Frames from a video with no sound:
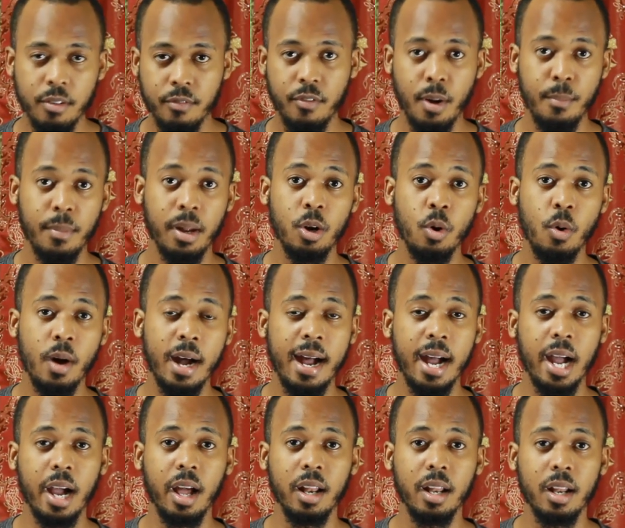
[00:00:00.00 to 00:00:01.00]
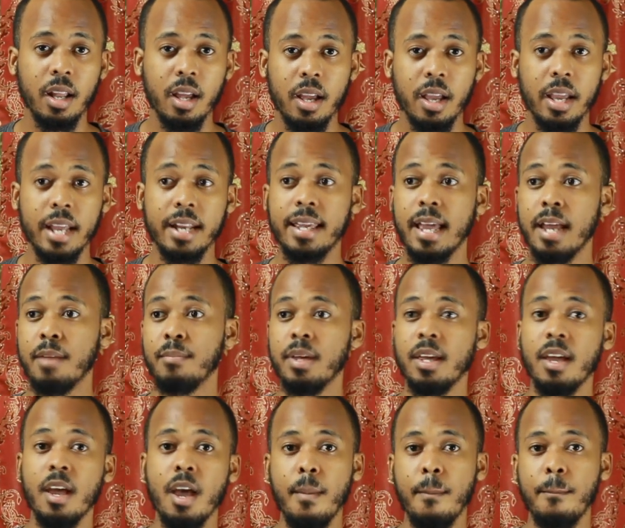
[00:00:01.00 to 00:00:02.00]
from a lower angle. It can
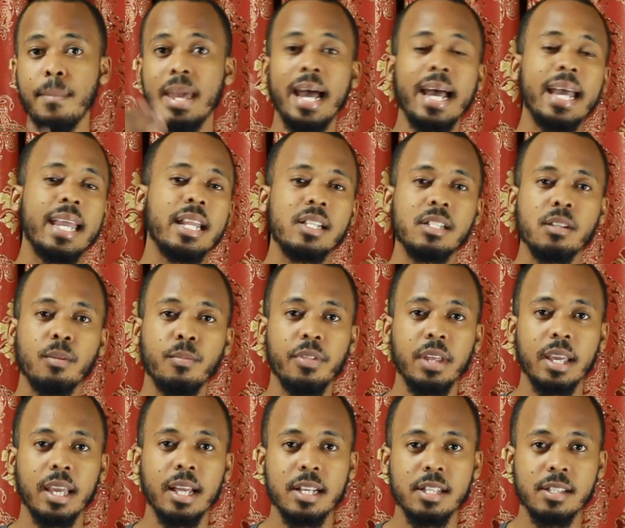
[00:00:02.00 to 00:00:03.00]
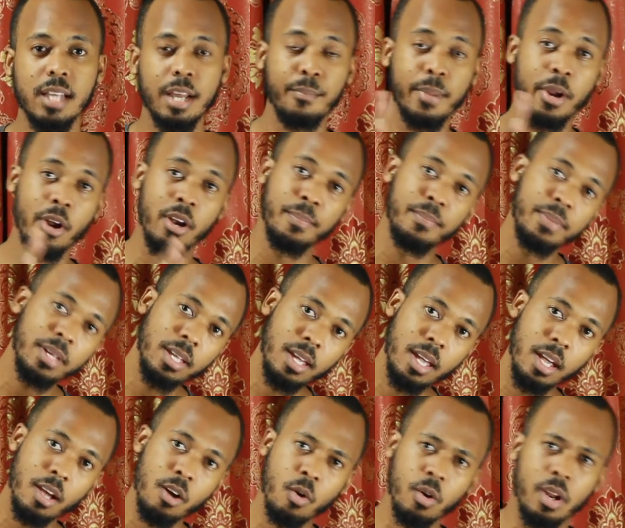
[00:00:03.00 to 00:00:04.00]
be behind something else and barely
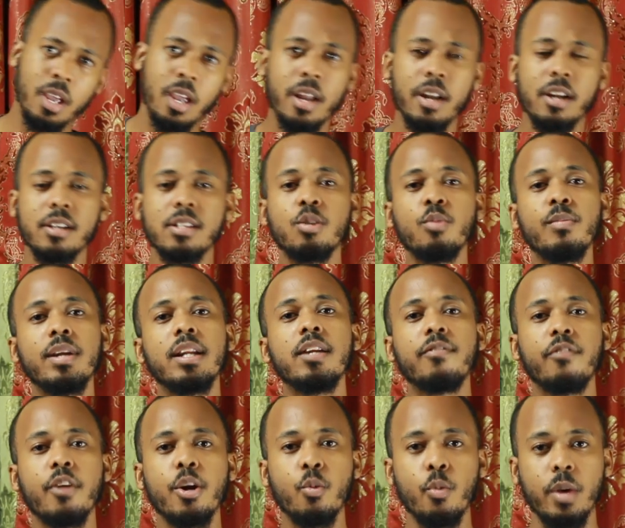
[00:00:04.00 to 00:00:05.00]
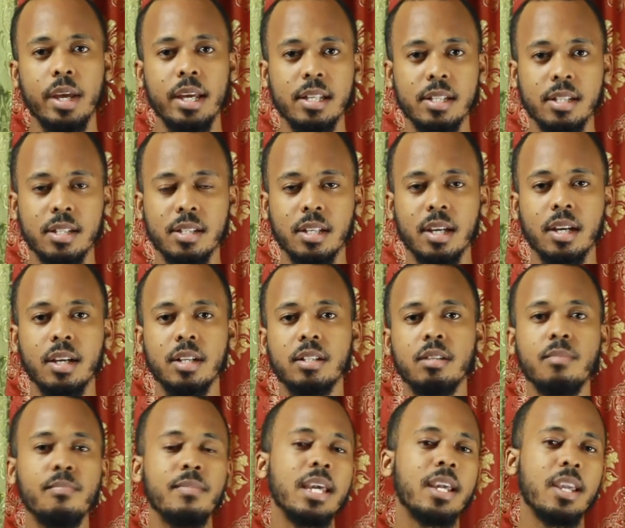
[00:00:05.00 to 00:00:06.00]
peeking out. There's so many different ways
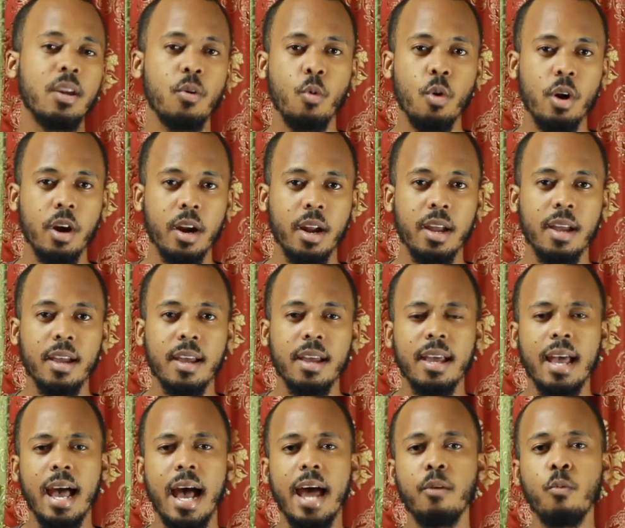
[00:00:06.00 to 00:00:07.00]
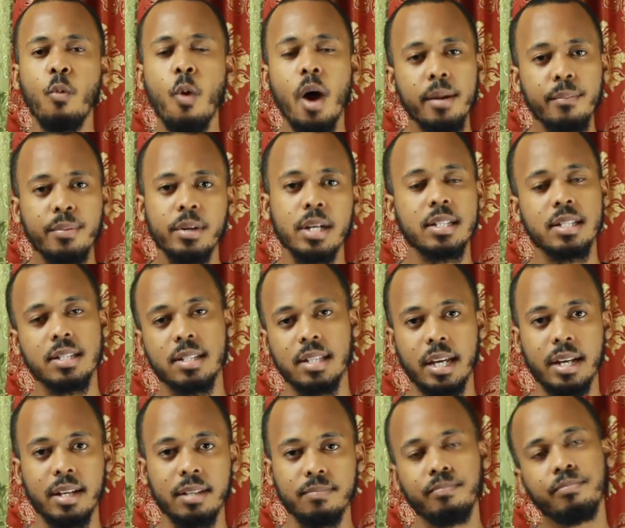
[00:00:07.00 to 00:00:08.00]
to make it work. And one person
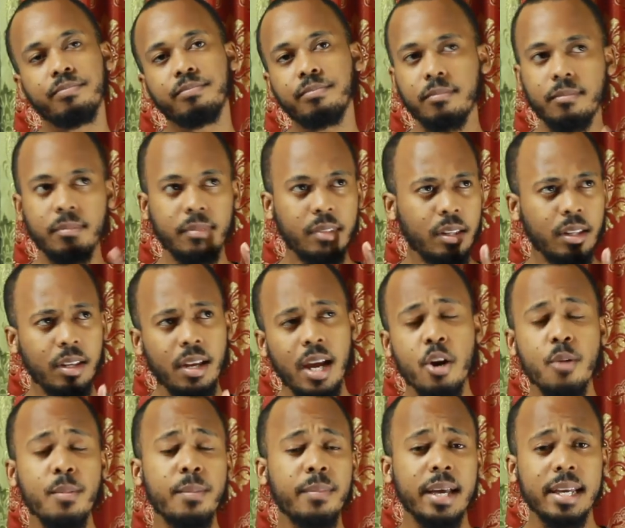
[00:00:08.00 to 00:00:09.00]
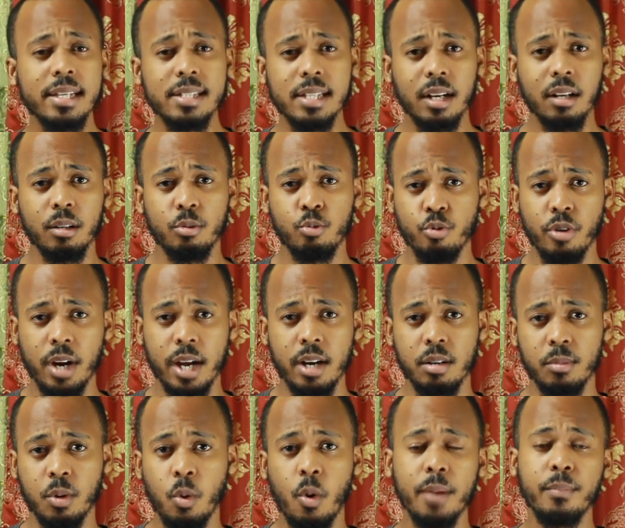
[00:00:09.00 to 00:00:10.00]
said, I don't remember exactly who right
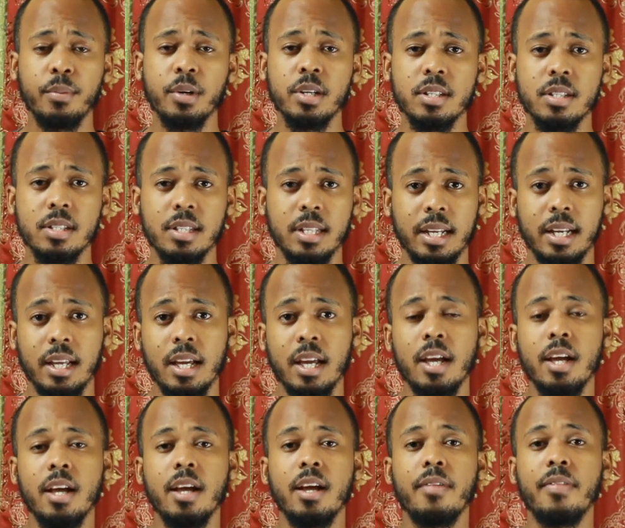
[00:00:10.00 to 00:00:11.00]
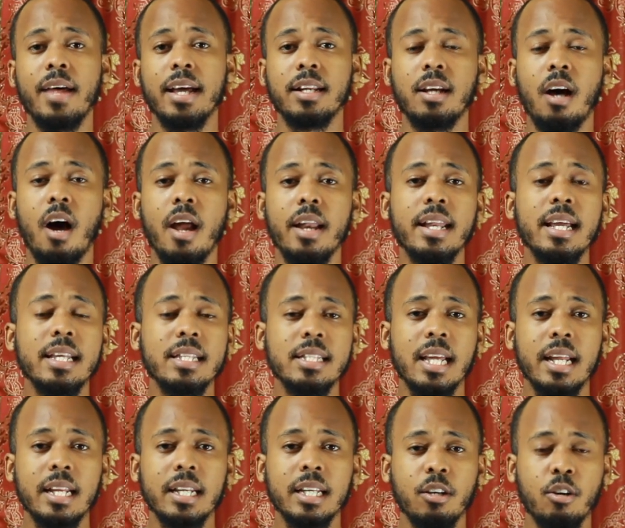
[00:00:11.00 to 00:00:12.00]
now, but one person said that
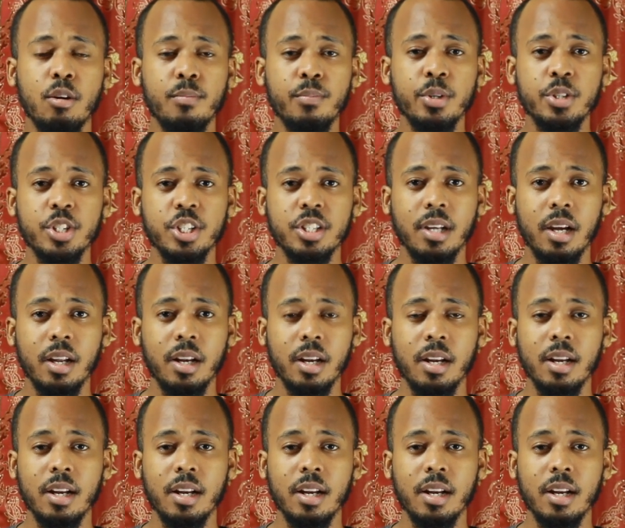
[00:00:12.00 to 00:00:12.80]
understanding composition